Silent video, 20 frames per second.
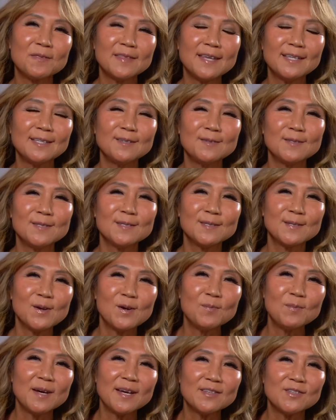Thank you so
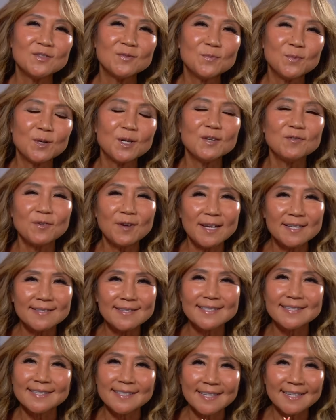much, Mary
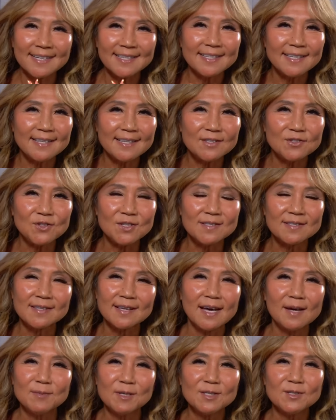Frances Leahy. Thank She's you.
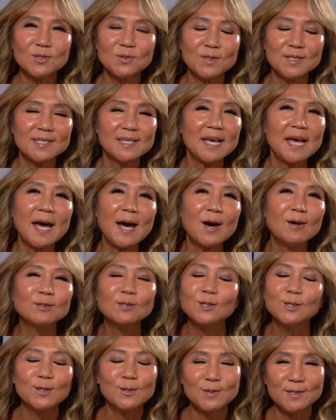coming to a town
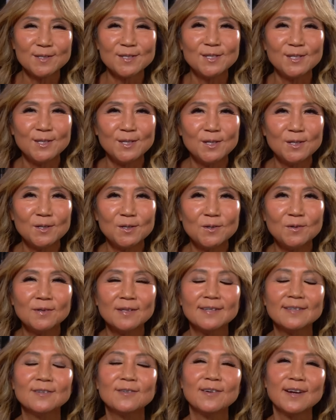close to you.
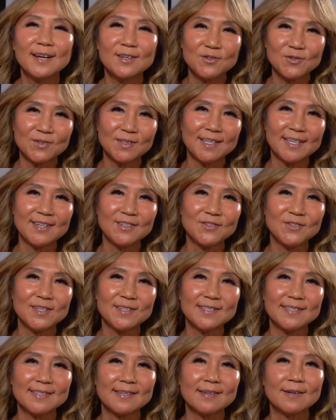
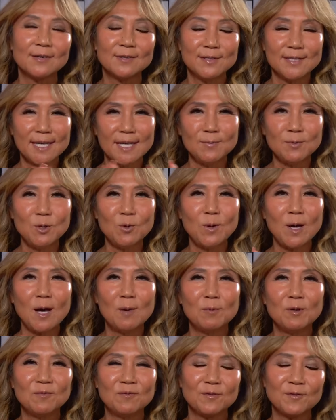Congratulations. Her debut
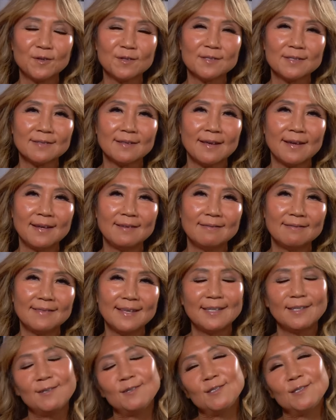album, First Light.
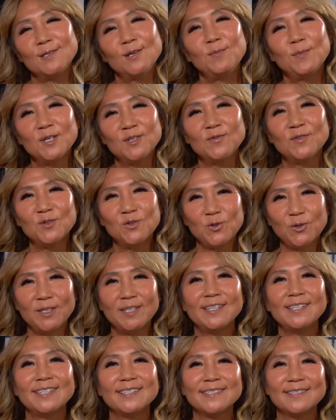Thank you so much for
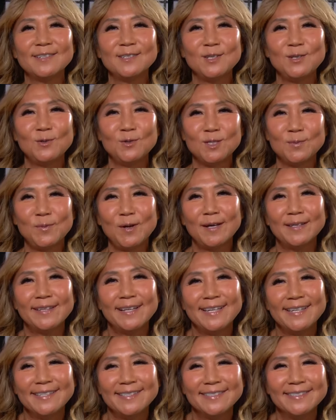joining us on Hue Spotlight.